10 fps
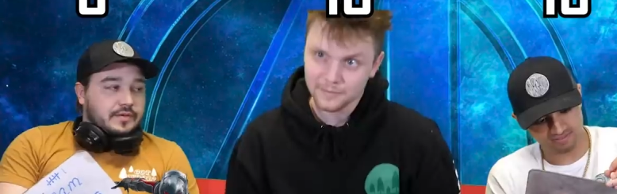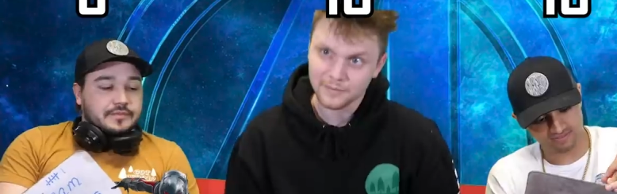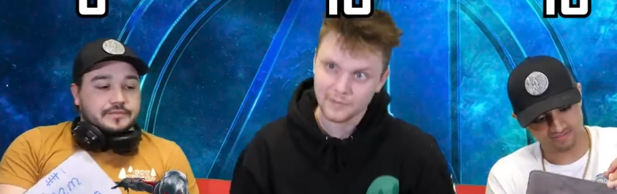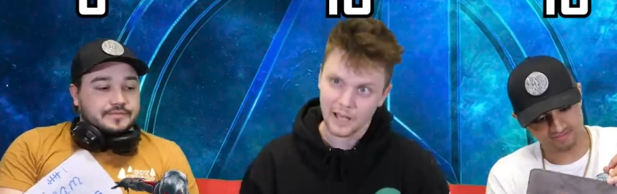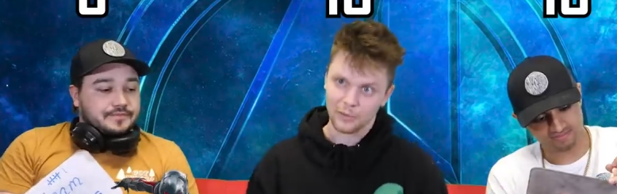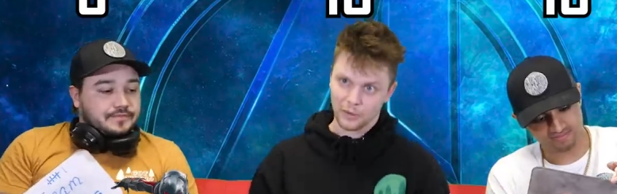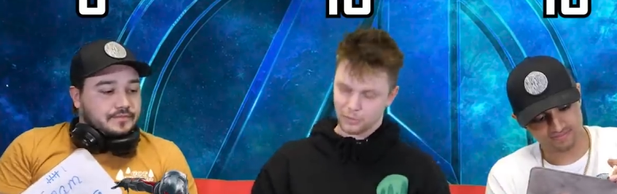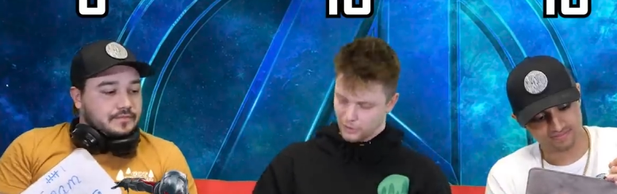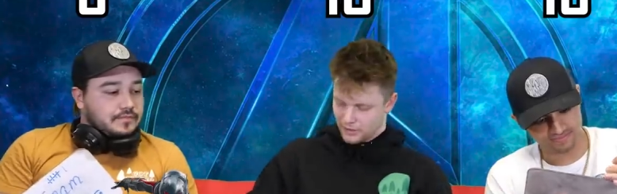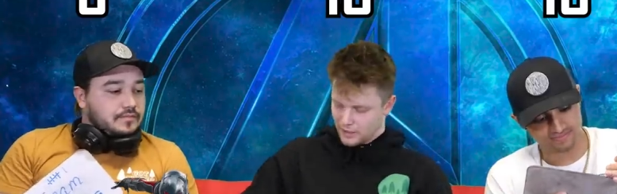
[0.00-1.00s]
Speaker 1: really? At one
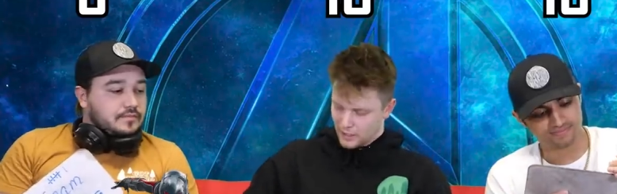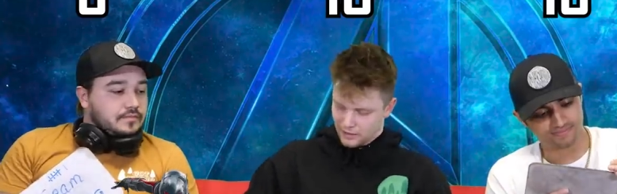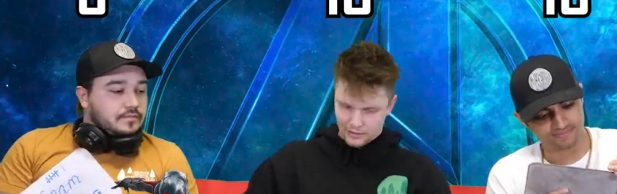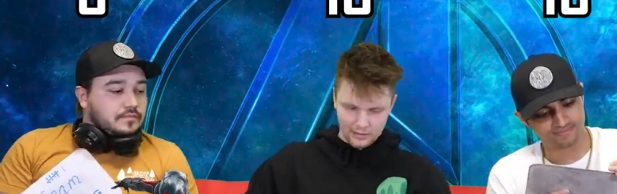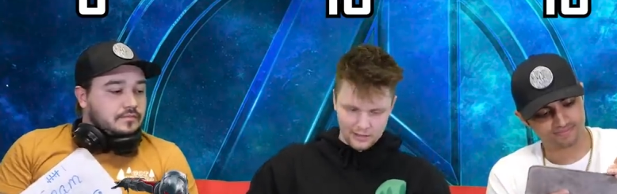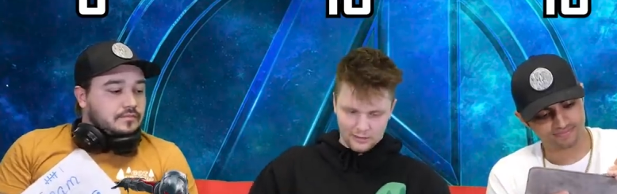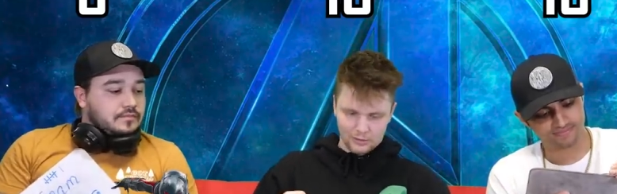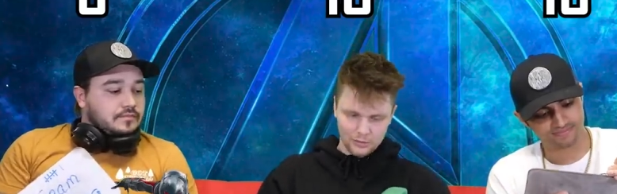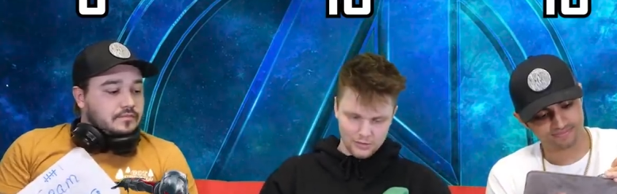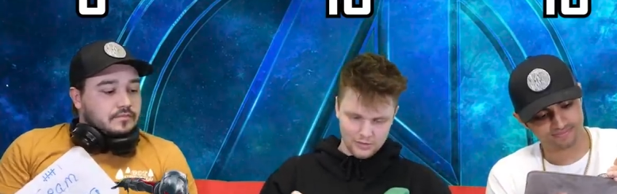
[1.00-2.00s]
point, yeah, he like
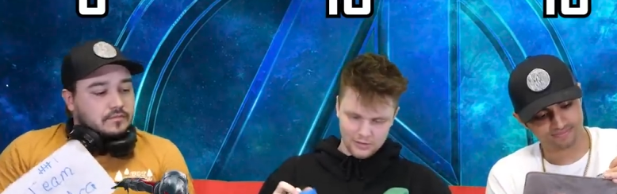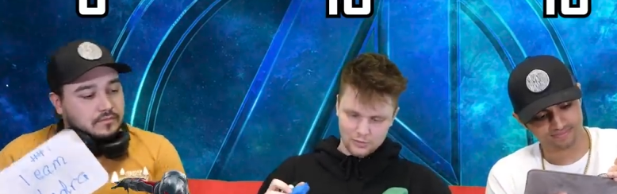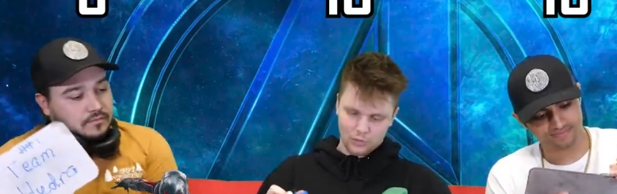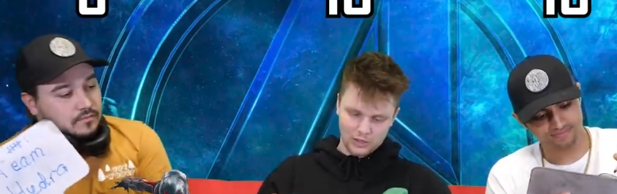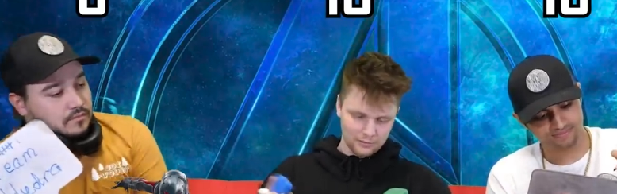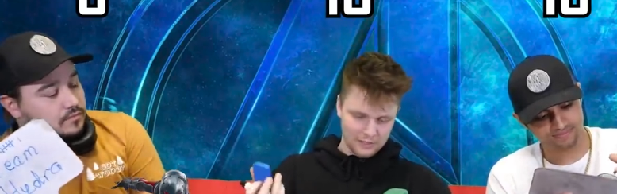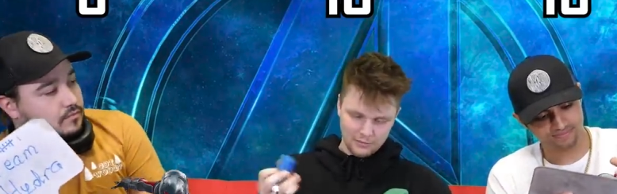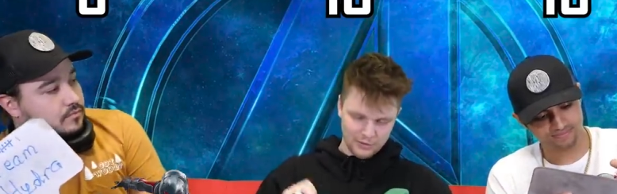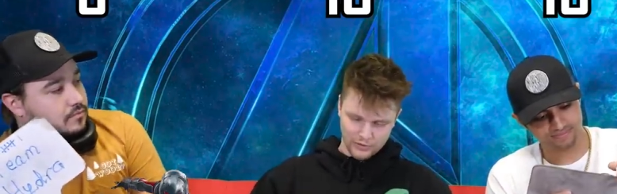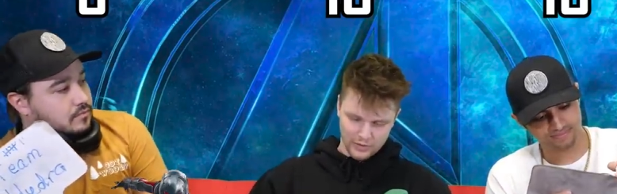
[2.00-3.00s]
loses his. Well, they
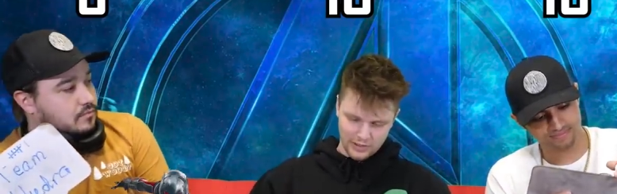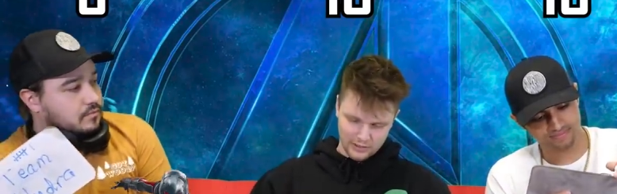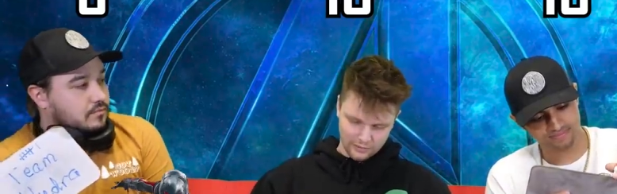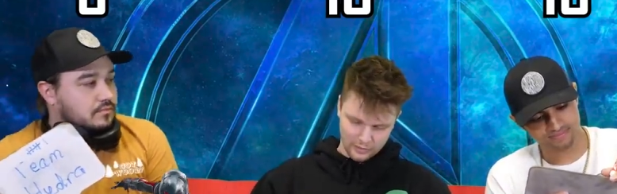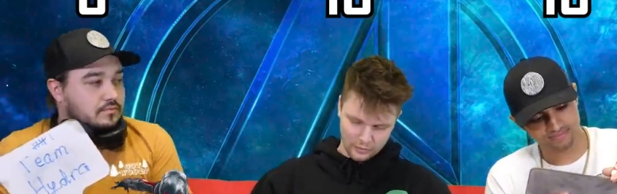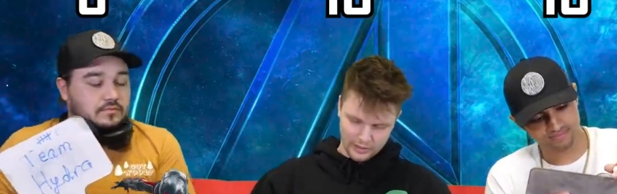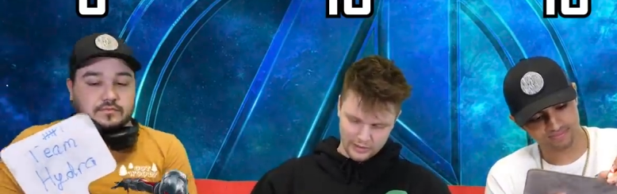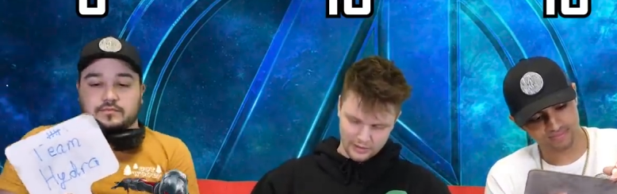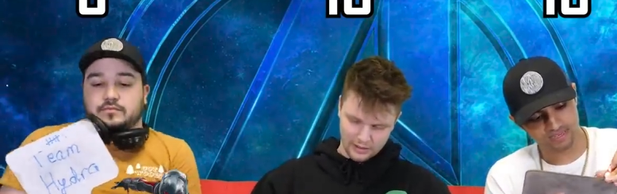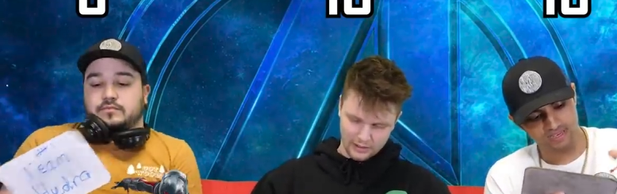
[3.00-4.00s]
portray it different
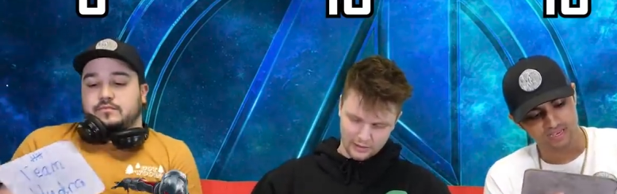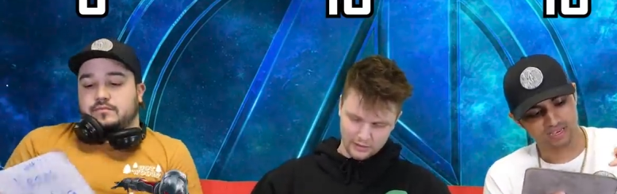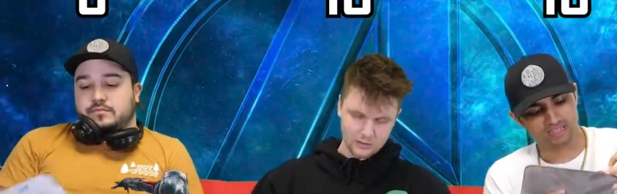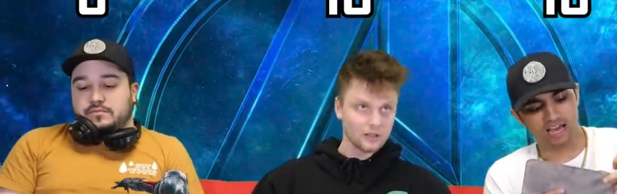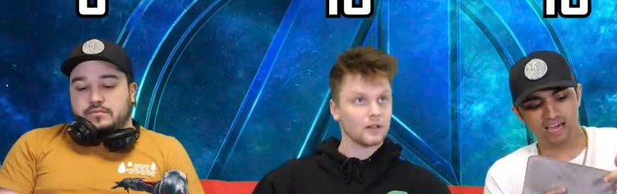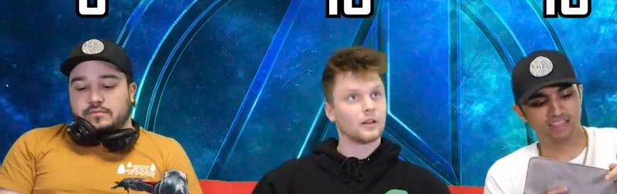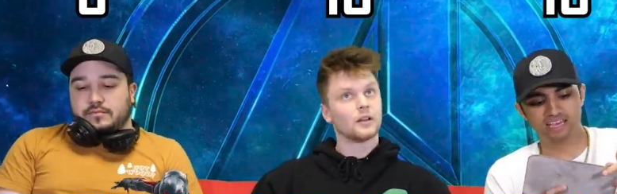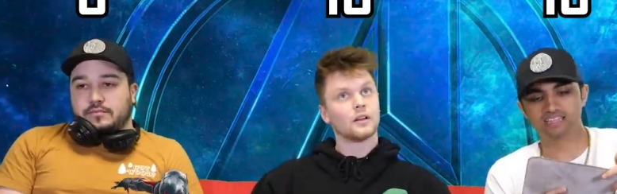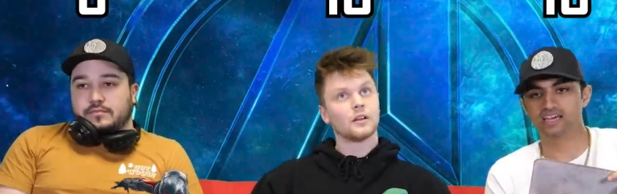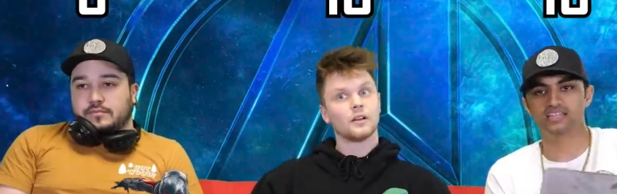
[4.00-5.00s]
ways, like
Speaker 2: not in
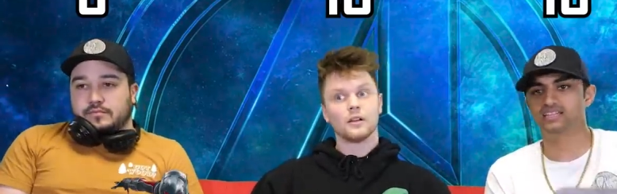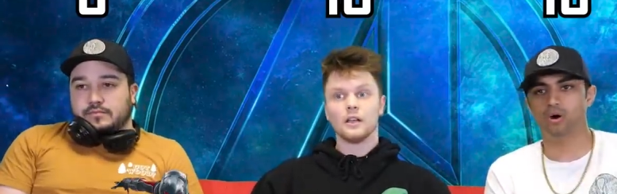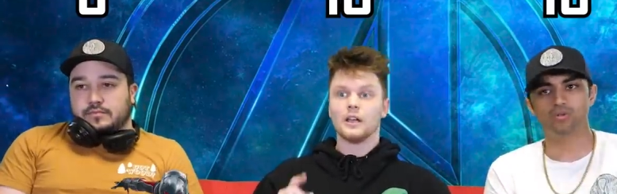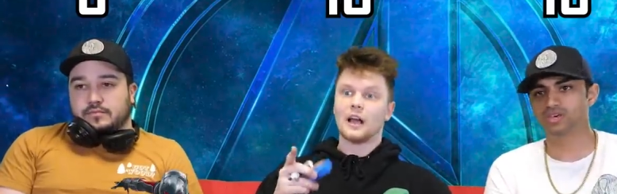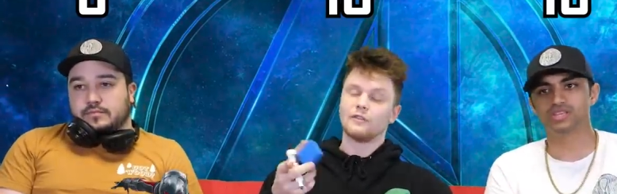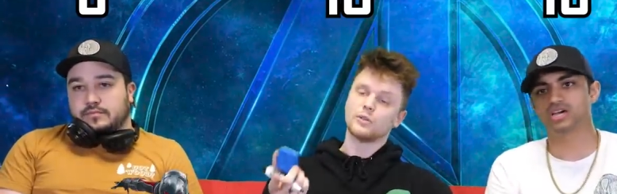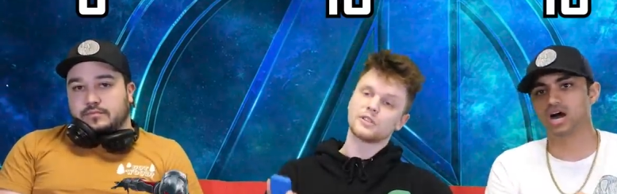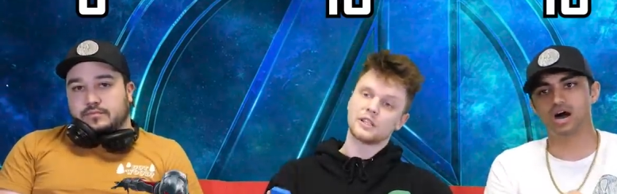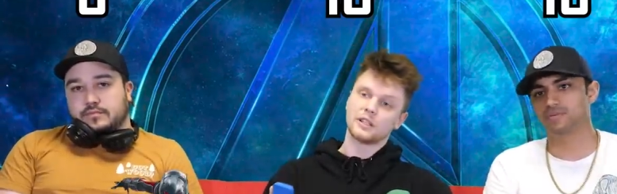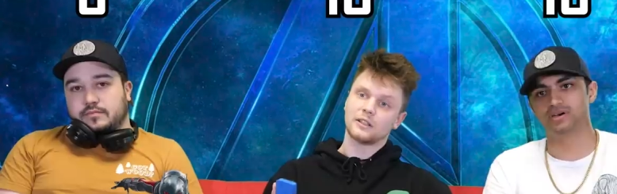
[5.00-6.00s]
like that. Only in the
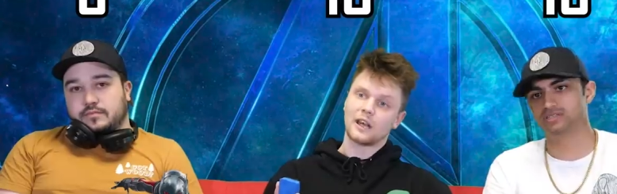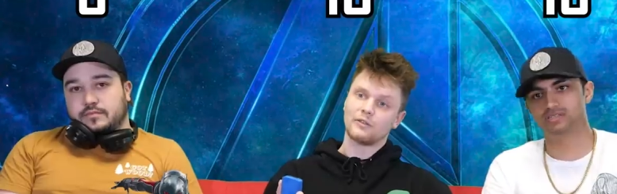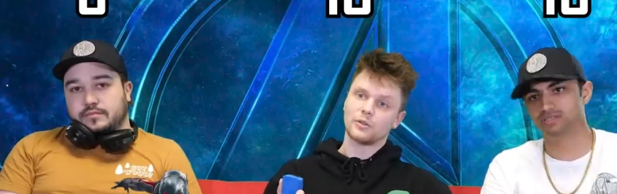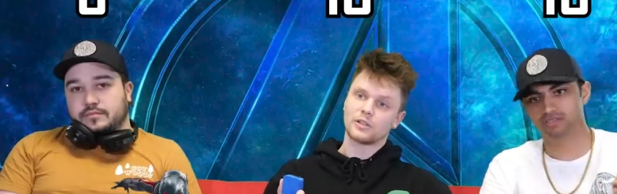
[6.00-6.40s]
comics. Have you